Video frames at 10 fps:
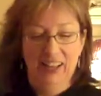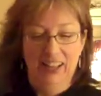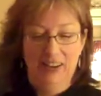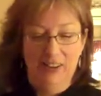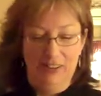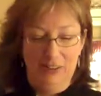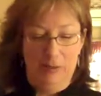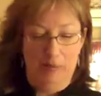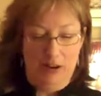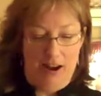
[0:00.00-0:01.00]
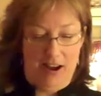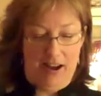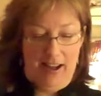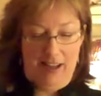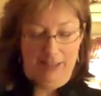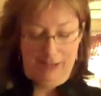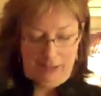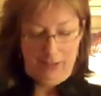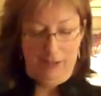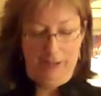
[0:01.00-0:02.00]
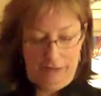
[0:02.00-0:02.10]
And her little bra has 2 little